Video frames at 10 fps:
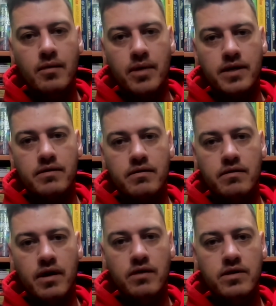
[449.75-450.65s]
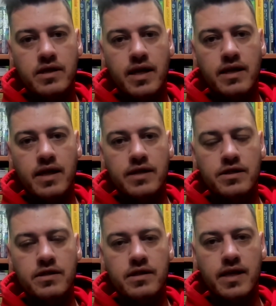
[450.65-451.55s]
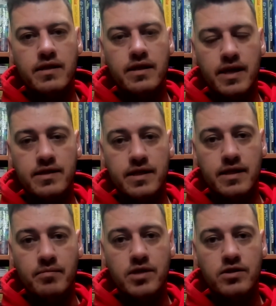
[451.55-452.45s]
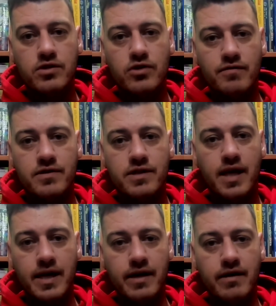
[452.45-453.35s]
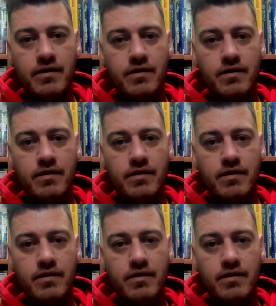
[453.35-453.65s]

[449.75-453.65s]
But no estate agents that's in the business of selling